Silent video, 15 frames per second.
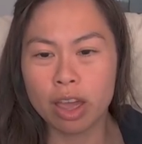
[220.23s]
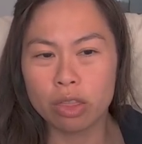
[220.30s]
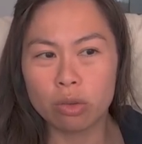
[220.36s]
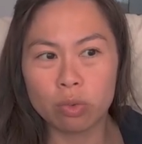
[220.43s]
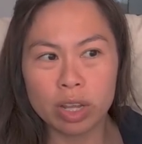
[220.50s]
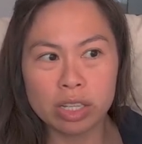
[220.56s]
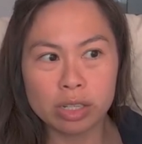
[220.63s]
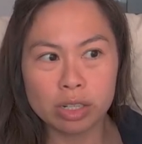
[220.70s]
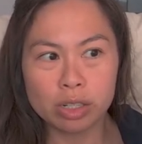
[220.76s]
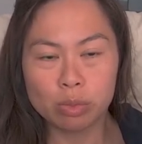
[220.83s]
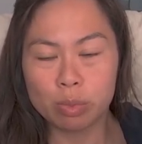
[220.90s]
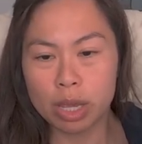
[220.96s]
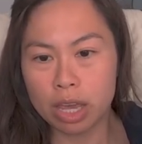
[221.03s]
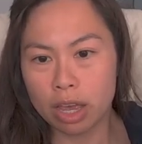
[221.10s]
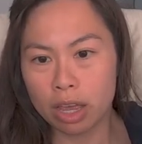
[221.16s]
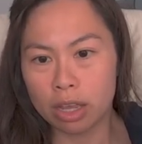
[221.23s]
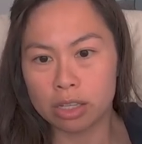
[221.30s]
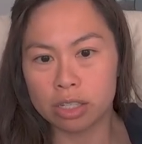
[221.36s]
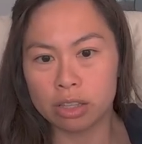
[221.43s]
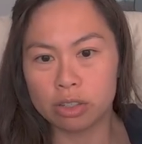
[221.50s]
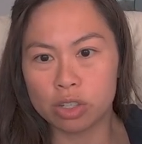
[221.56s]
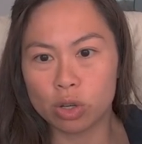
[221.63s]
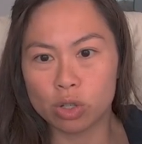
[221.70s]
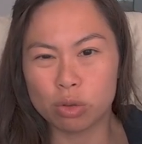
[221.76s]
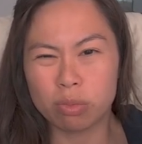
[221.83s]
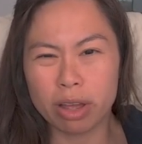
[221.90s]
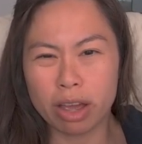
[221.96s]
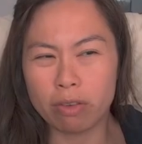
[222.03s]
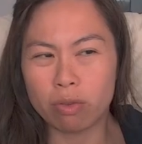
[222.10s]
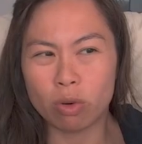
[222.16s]
The reason is because the social
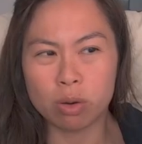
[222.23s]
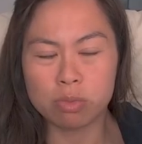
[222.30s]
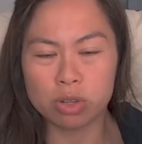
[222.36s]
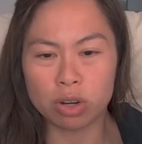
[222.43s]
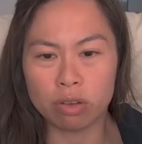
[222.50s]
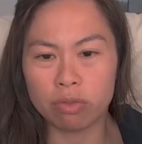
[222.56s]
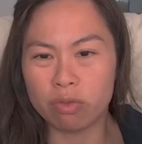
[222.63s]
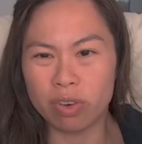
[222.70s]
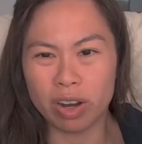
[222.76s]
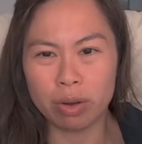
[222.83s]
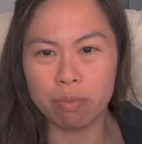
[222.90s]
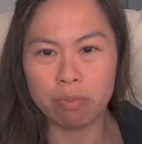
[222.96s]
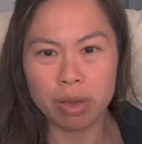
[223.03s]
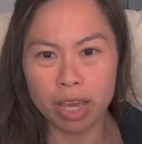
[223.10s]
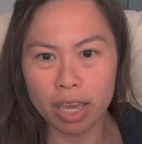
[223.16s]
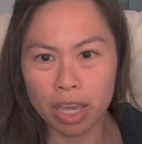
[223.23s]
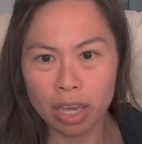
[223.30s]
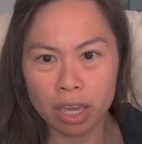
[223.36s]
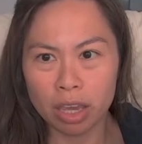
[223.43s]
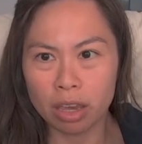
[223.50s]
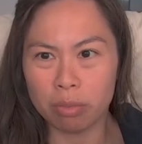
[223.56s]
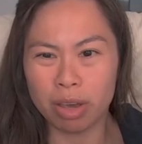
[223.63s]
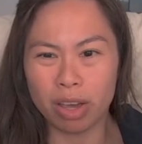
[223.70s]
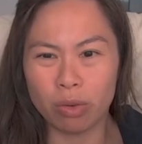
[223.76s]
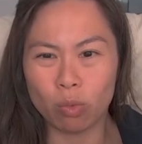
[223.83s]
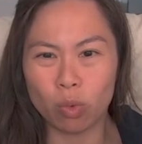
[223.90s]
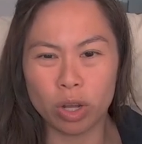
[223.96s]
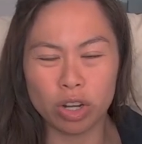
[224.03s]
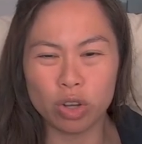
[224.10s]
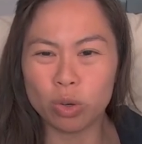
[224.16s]
platforms are often very picky about
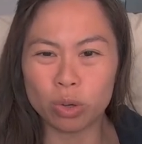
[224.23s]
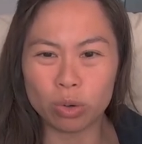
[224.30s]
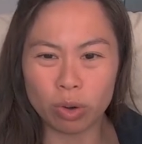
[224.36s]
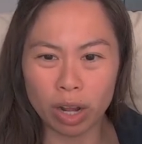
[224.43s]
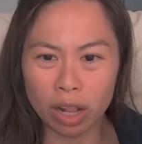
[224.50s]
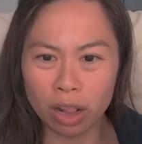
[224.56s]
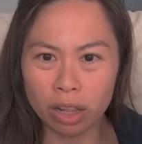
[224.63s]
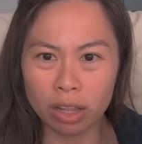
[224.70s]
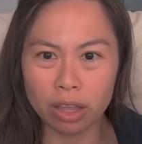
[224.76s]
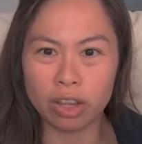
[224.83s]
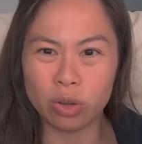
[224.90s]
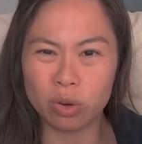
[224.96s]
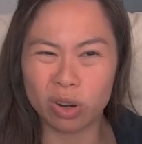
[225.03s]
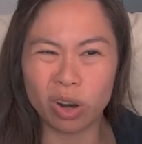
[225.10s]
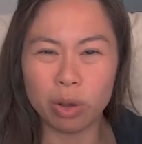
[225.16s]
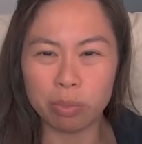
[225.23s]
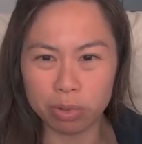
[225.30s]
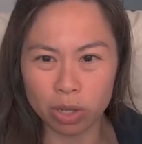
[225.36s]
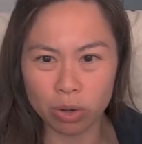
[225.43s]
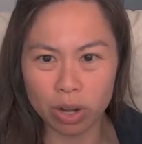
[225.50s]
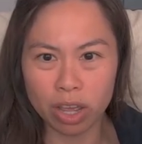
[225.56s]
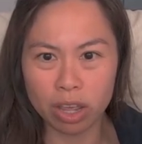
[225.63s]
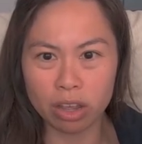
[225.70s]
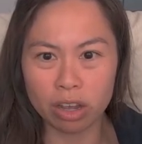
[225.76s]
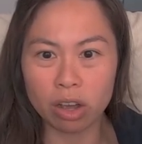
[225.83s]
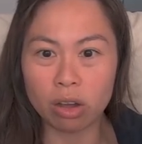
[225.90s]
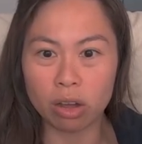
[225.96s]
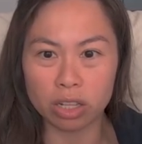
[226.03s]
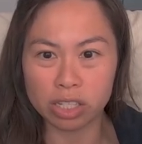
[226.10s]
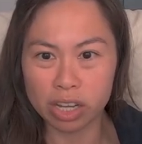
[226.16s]
what URL you're uploading
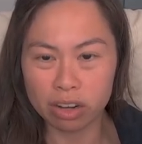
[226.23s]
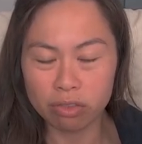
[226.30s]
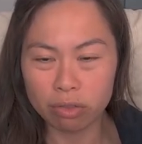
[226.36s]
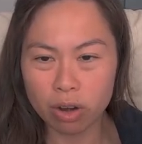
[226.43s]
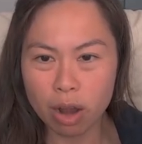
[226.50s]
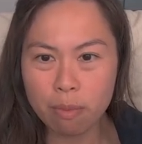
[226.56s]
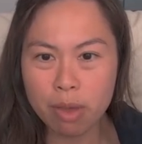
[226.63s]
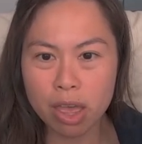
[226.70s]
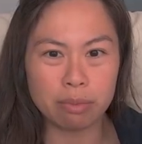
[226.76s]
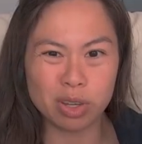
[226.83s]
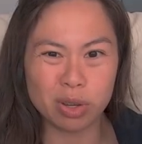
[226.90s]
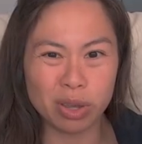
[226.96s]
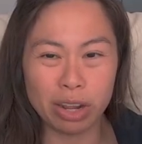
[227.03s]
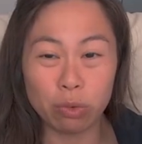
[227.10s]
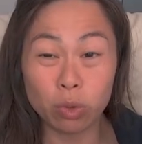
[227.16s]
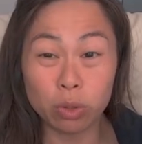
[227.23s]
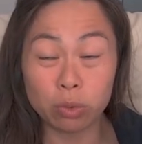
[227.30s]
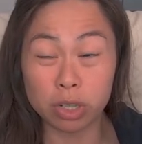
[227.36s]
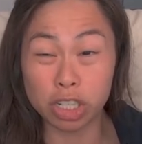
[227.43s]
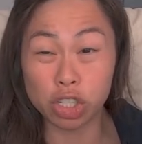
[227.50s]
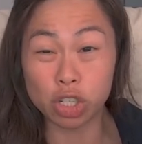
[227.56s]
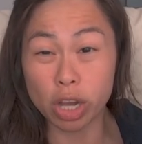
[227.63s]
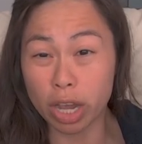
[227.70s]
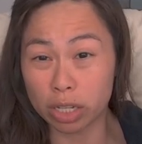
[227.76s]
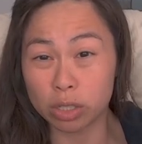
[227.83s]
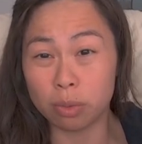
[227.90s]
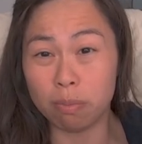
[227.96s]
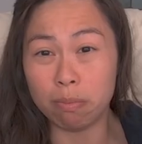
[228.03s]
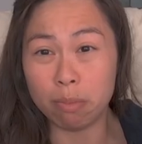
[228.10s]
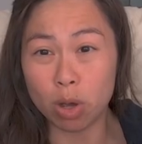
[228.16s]
content from. Um, so it will
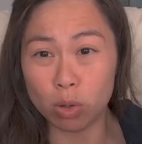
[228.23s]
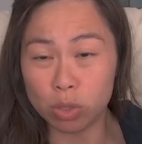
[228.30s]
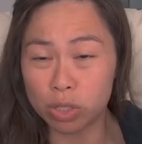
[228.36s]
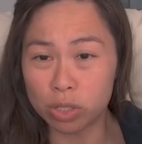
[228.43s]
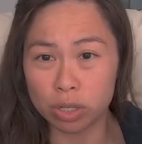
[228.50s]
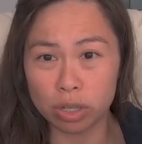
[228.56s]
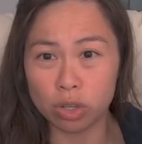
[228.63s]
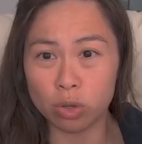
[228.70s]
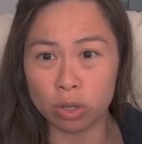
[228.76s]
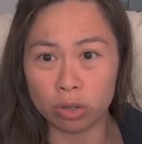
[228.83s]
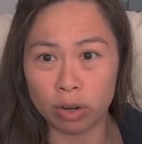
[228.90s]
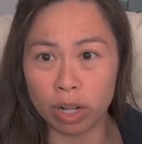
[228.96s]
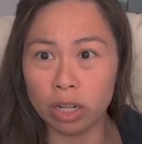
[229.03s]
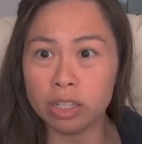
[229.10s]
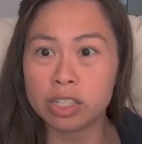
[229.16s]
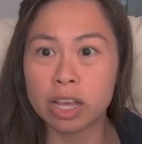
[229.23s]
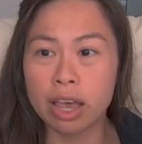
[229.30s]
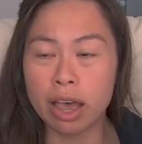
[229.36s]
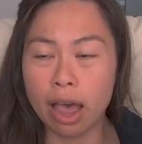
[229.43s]
reject most URLs.